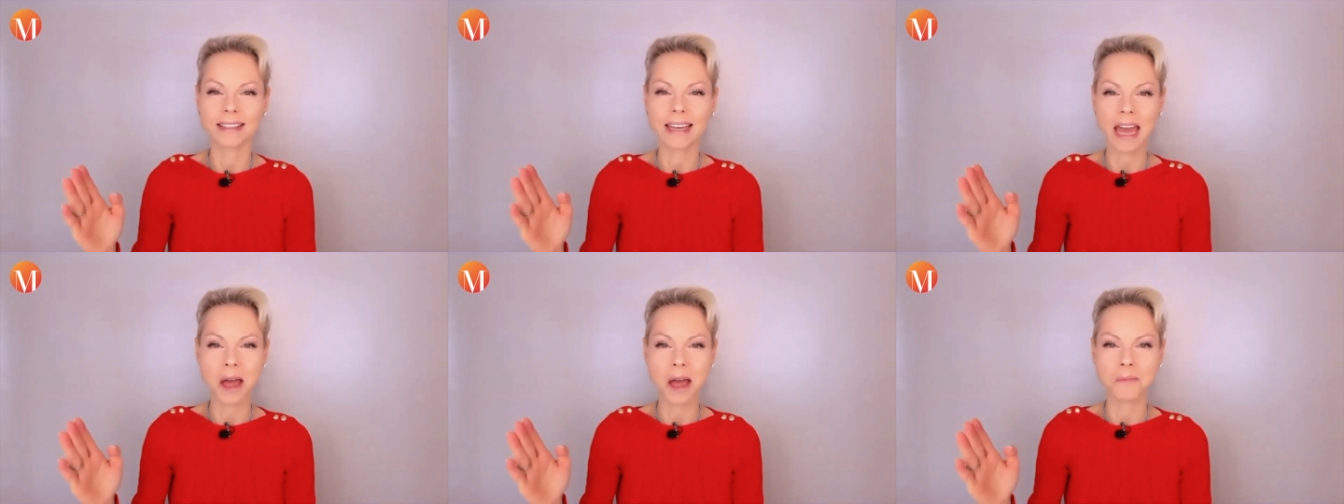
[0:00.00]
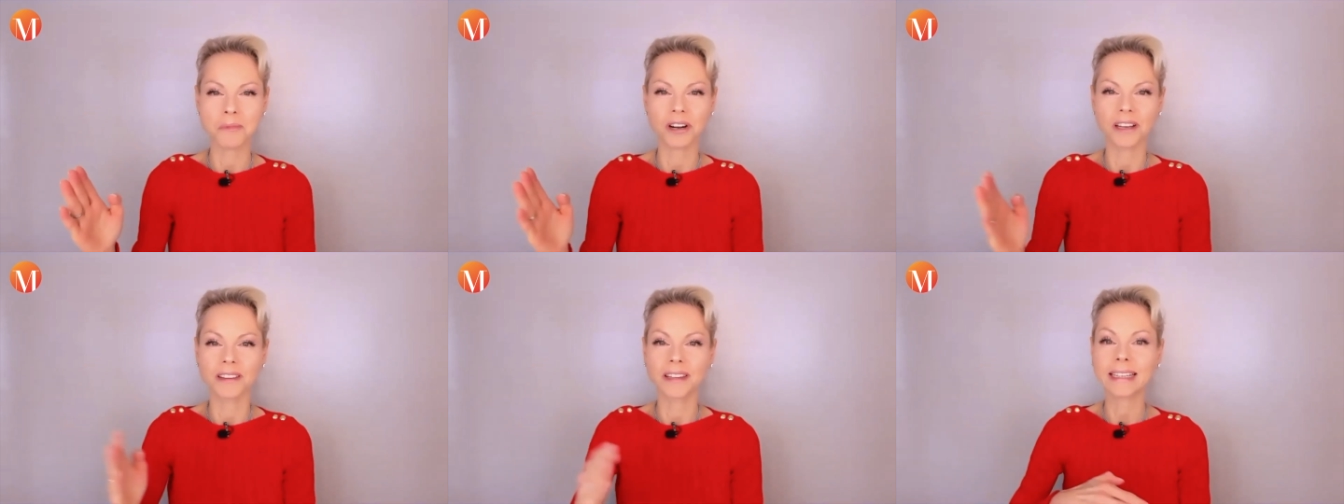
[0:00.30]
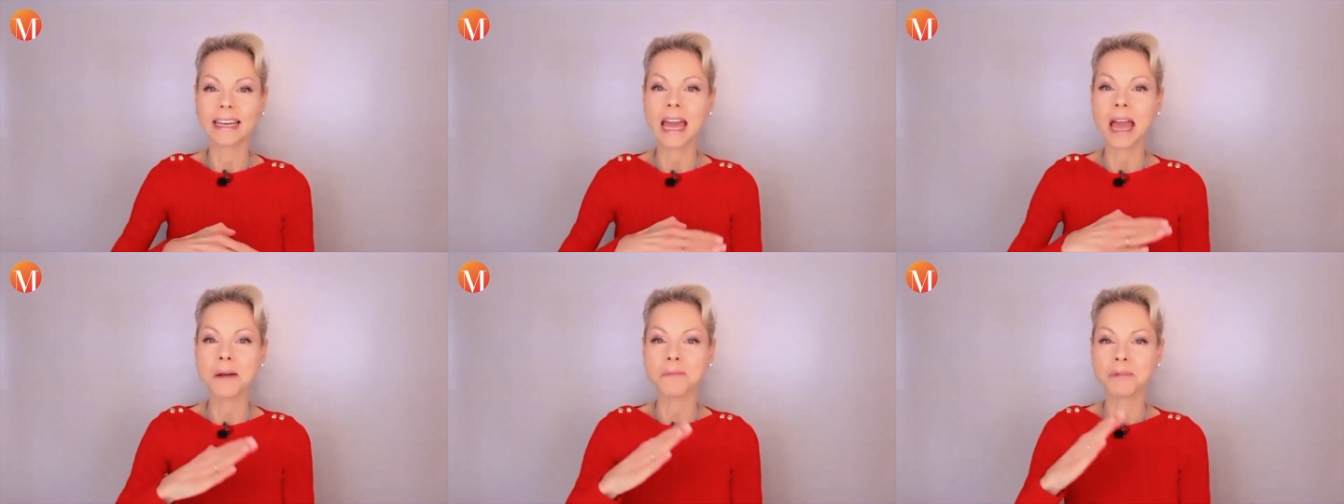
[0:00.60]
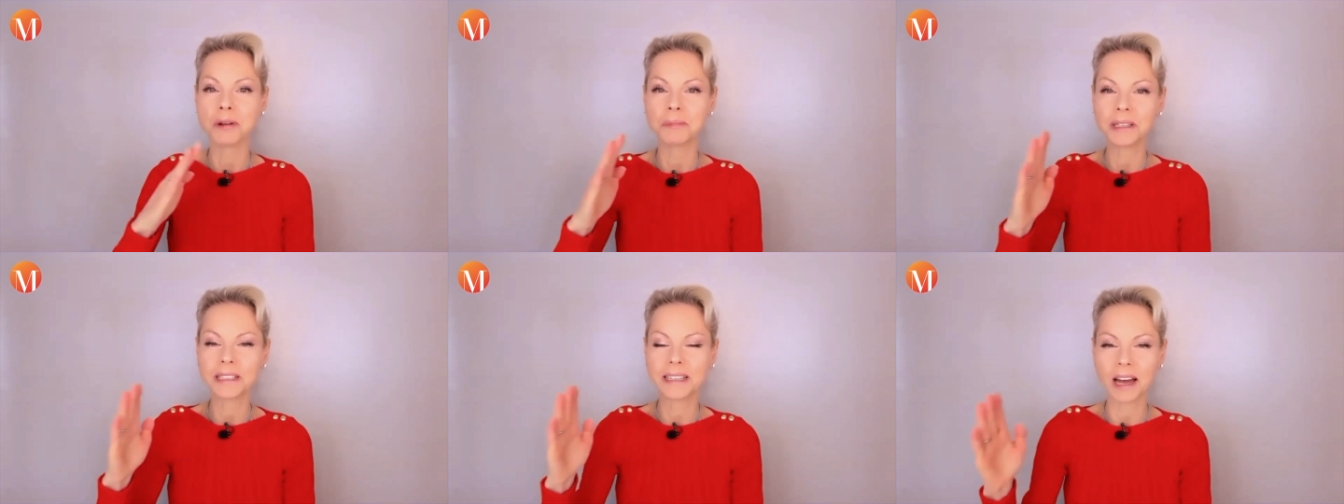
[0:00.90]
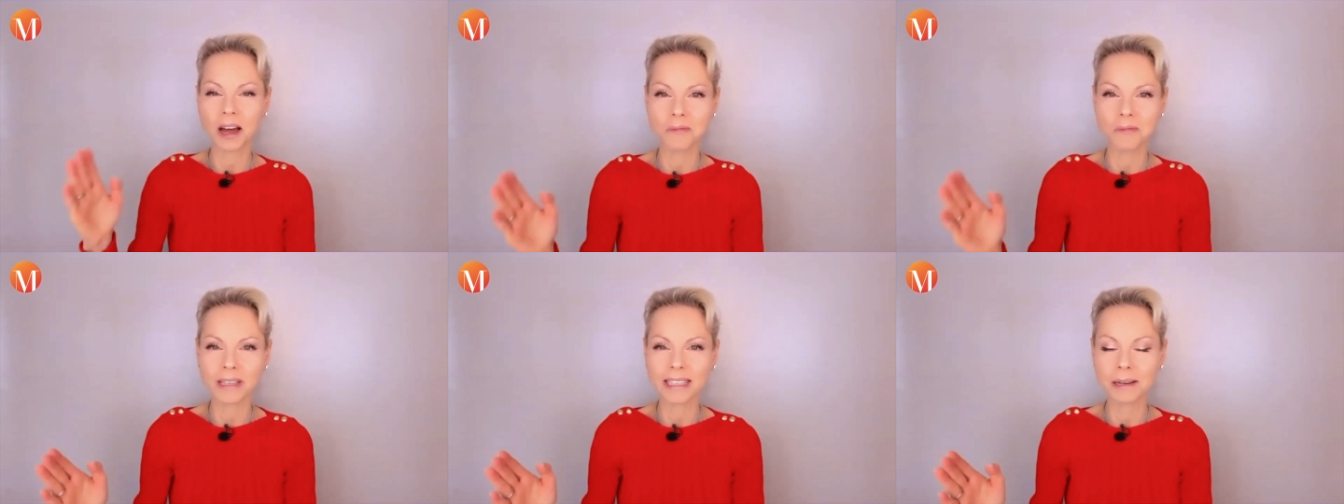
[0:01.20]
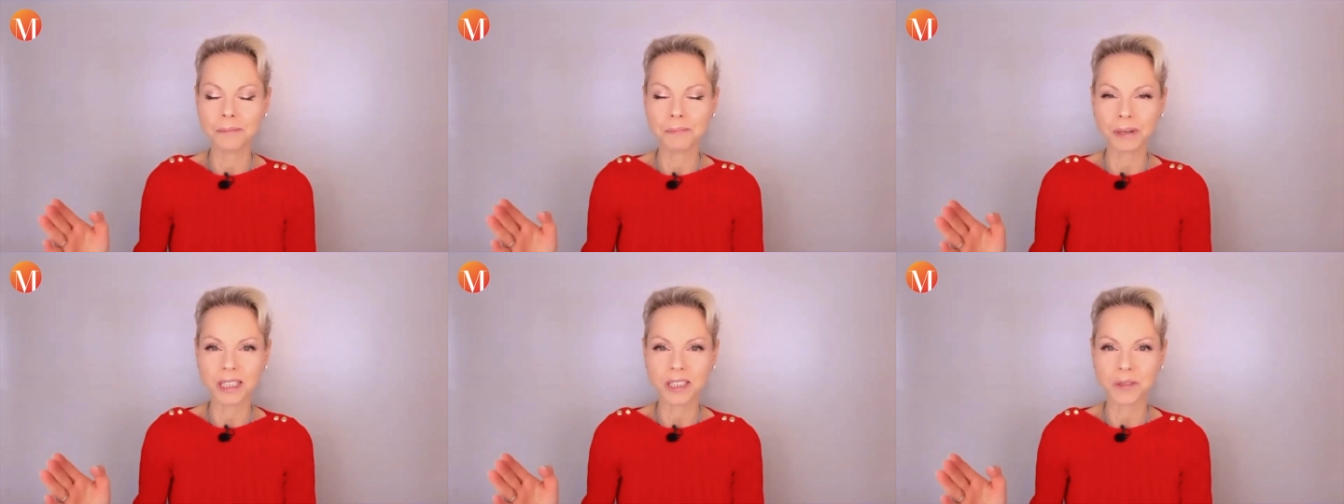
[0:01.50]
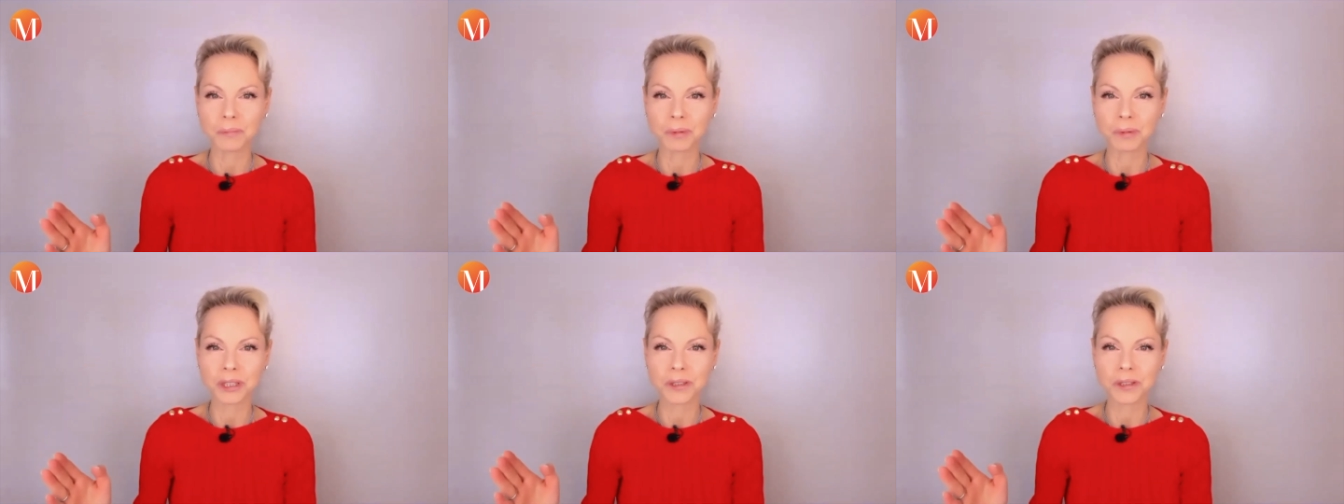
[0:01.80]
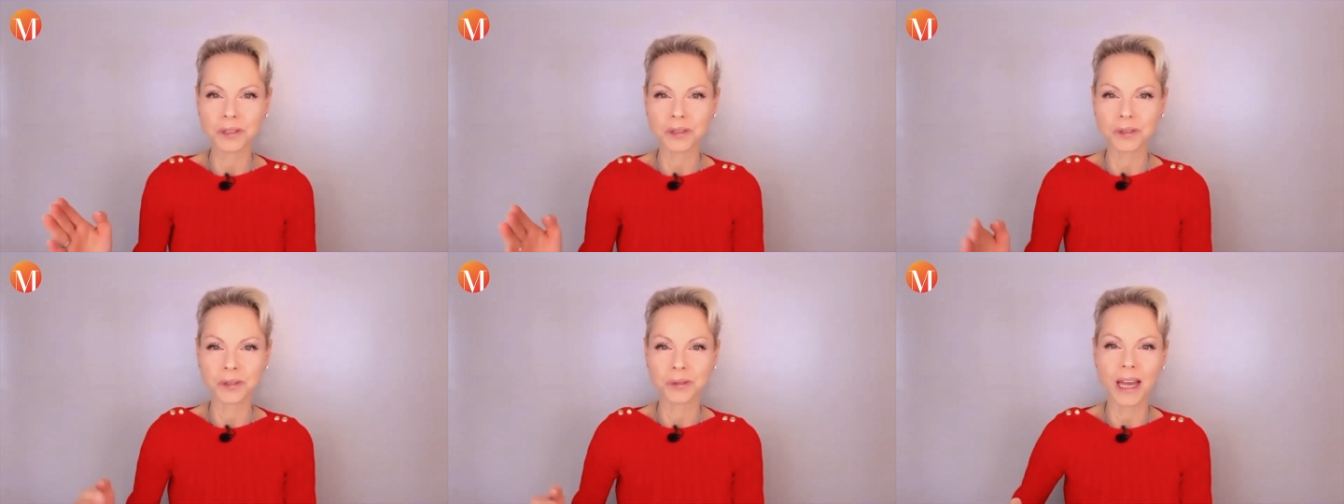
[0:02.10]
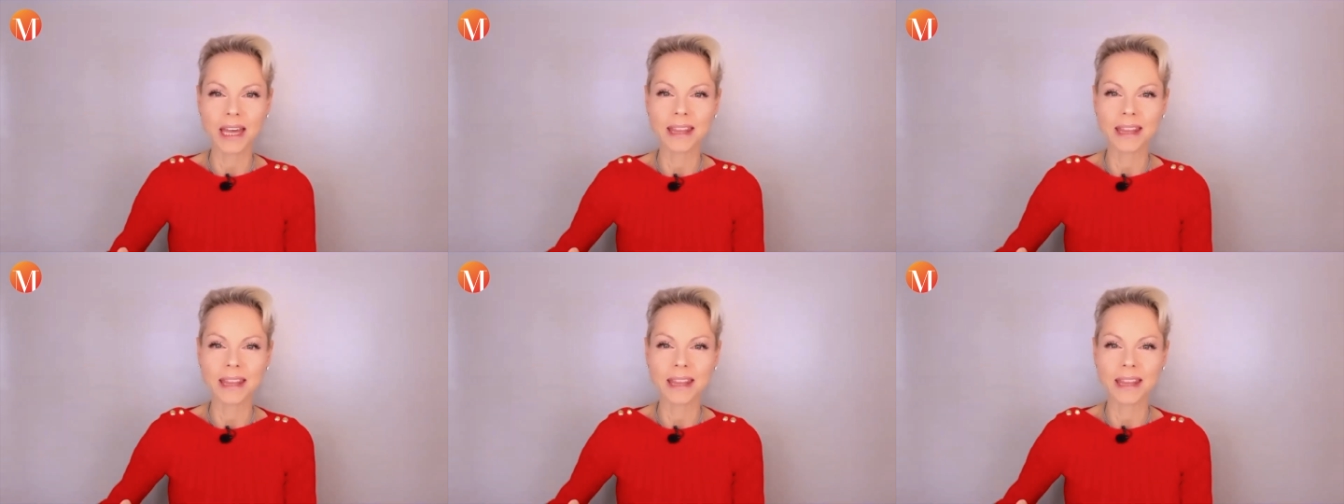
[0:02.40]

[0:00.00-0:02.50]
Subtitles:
camera becoming a passepartout,